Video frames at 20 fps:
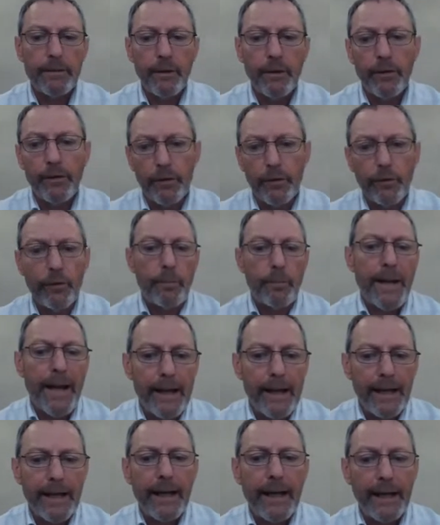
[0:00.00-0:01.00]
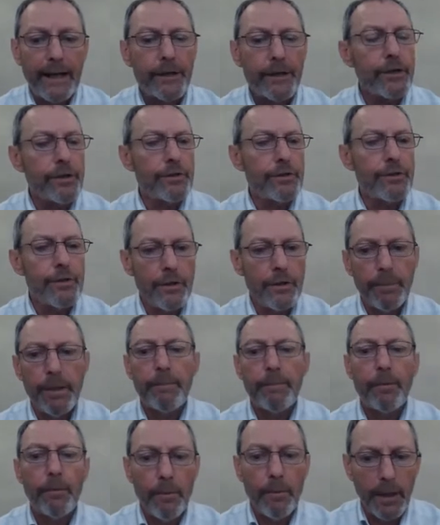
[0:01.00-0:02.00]
So the sort of panic actions that
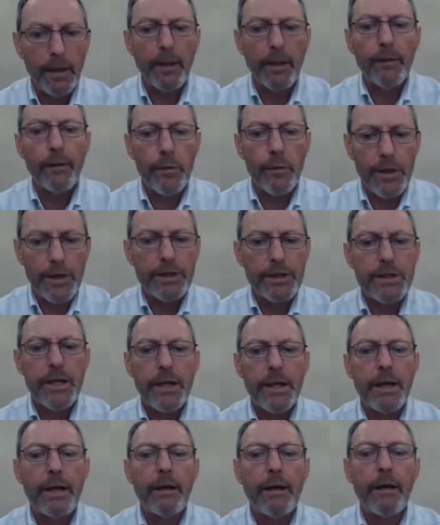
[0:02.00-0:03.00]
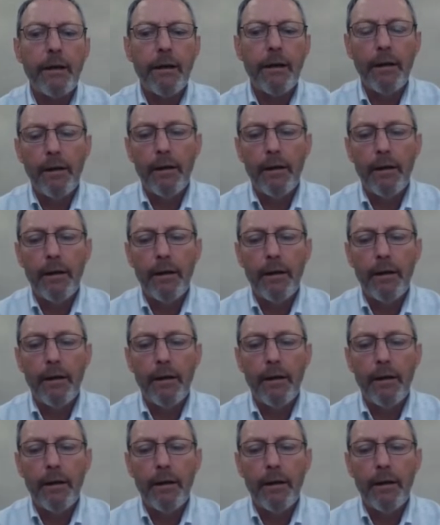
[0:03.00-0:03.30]
people might otherwise take